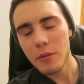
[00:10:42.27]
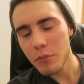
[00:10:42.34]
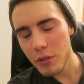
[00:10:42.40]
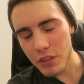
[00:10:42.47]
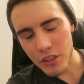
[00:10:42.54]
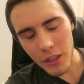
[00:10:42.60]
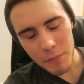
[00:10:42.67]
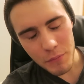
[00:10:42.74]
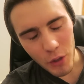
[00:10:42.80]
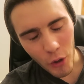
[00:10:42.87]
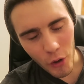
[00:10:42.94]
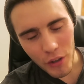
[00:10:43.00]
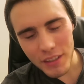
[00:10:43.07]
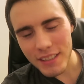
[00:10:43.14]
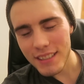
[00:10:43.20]
which I'm
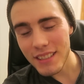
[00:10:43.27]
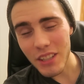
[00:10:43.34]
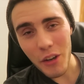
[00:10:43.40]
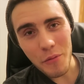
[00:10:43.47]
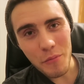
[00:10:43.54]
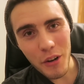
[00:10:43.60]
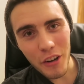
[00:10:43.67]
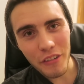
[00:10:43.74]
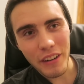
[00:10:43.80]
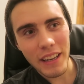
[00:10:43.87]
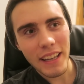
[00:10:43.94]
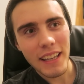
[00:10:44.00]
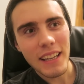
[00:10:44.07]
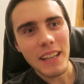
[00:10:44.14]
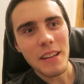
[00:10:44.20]
not, don't
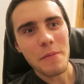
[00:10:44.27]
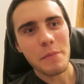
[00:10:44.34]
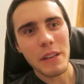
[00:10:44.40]
worry,